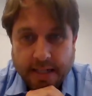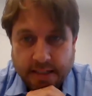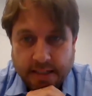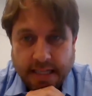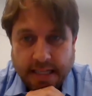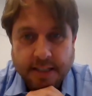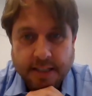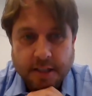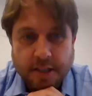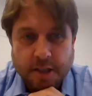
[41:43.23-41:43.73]

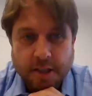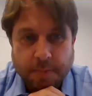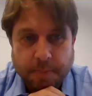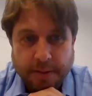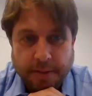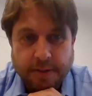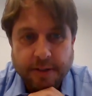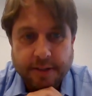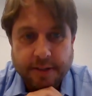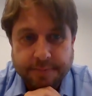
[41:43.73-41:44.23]
one of the things.
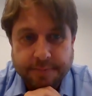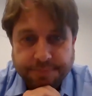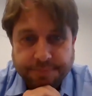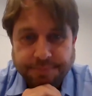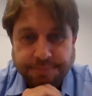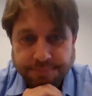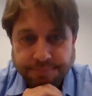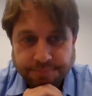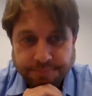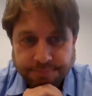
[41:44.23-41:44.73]

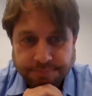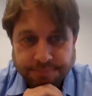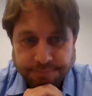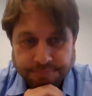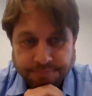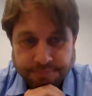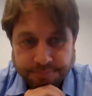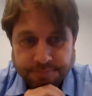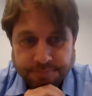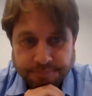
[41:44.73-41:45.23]
Yeah,
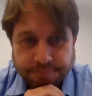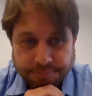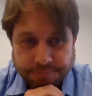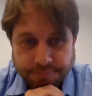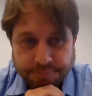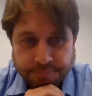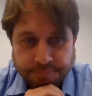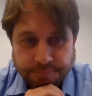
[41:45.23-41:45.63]
it's a spirit of